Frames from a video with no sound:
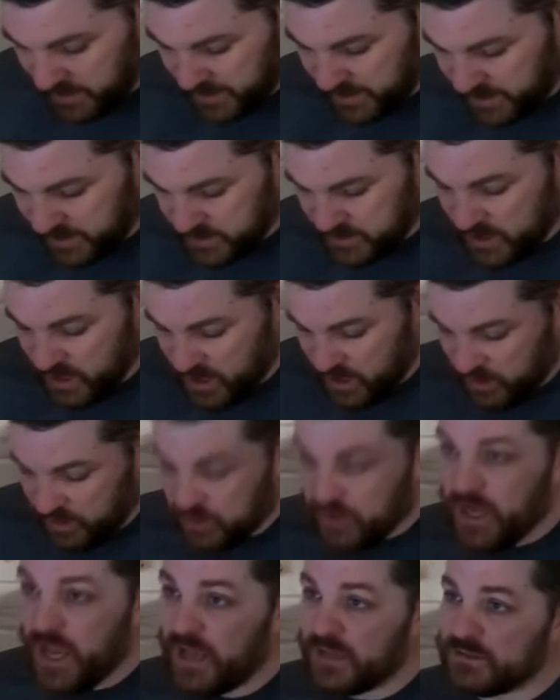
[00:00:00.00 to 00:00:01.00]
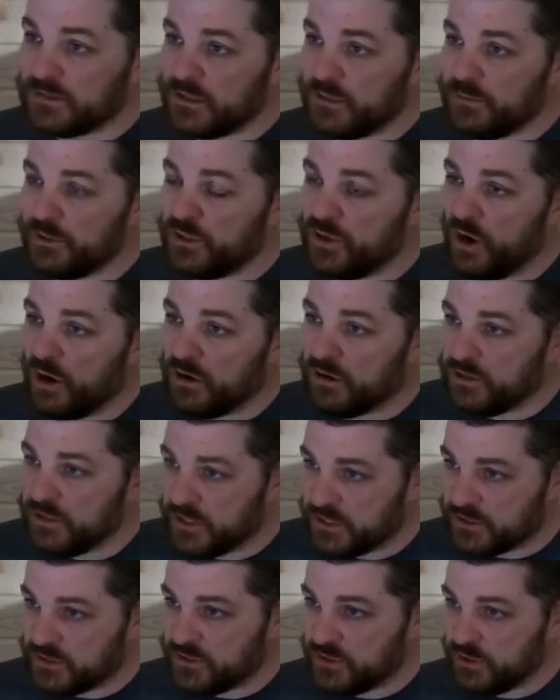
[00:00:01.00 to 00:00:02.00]
is you guys are going to be
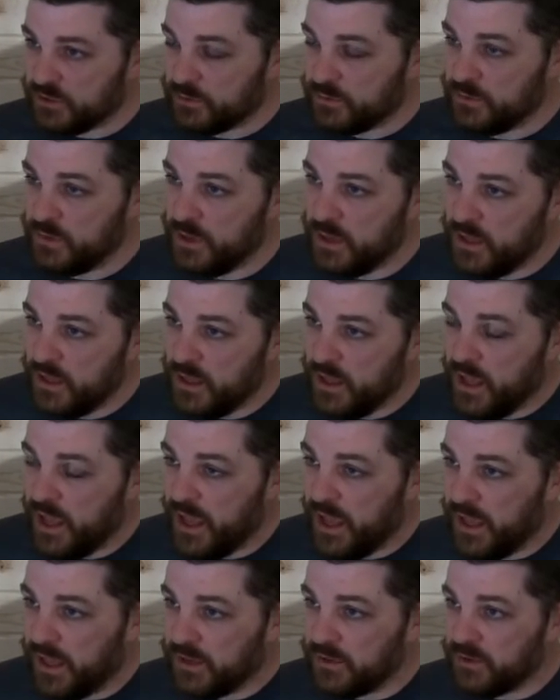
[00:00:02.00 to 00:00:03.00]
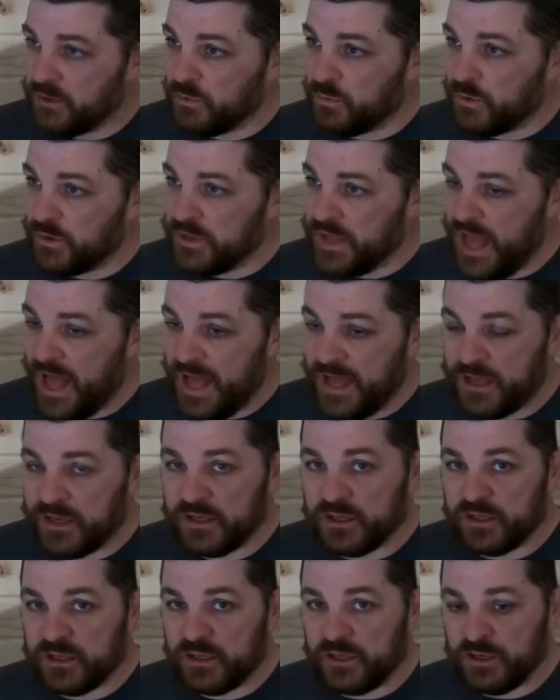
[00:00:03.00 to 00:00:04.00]
gardening soon. And with
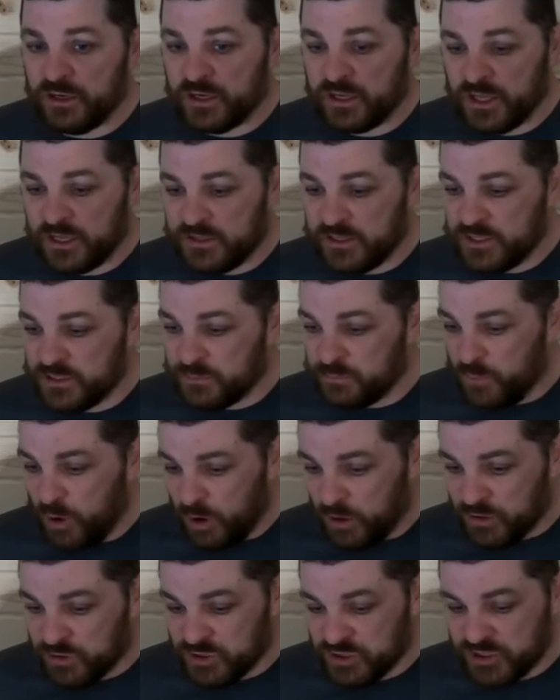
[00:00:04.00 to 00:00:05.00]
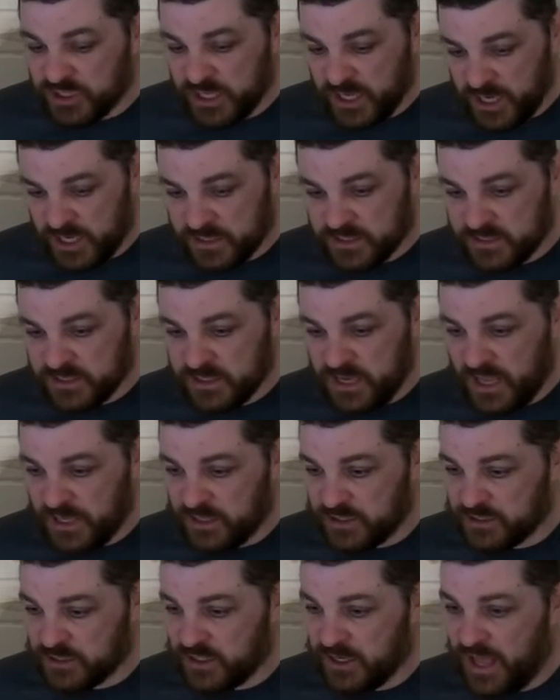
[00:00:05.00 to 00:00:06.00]
that, you're going to get these March kits, and
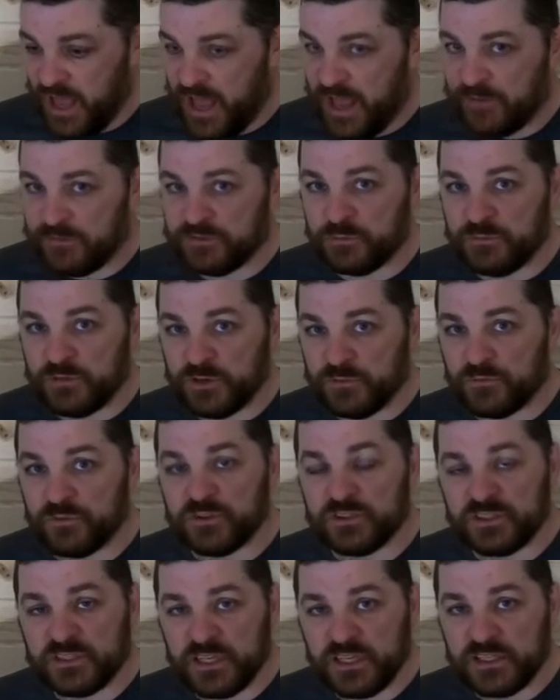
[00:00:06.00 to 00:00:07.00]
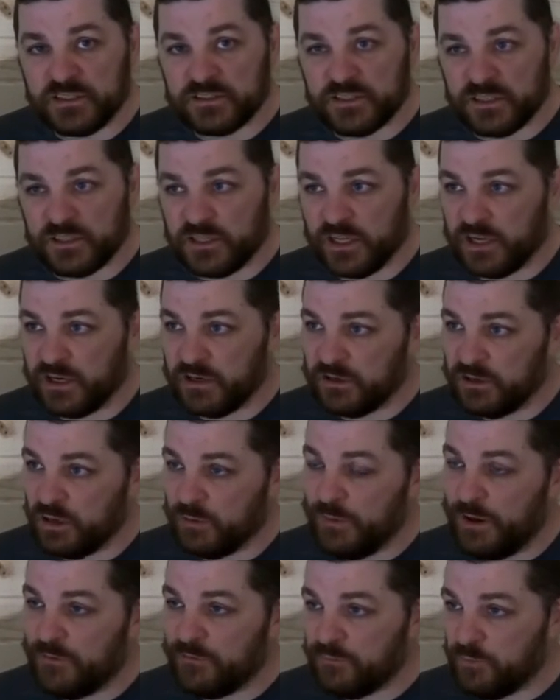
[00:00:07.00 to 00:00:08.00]
it's going to have some different seeds in there. You
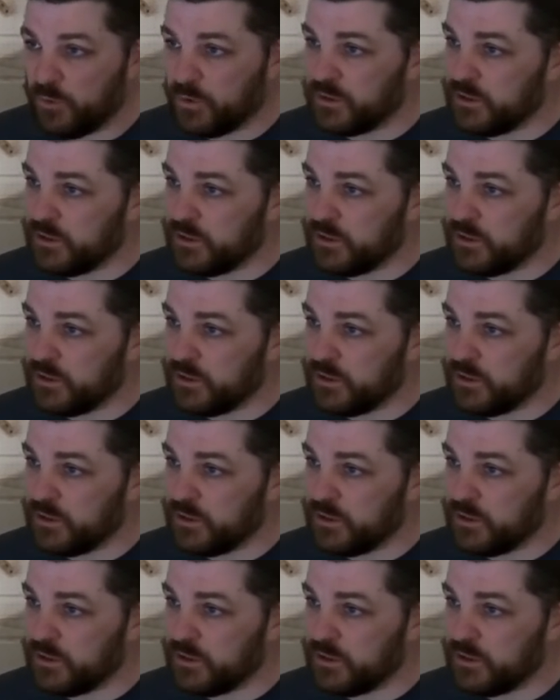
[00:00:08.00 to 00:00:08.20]
know, about 4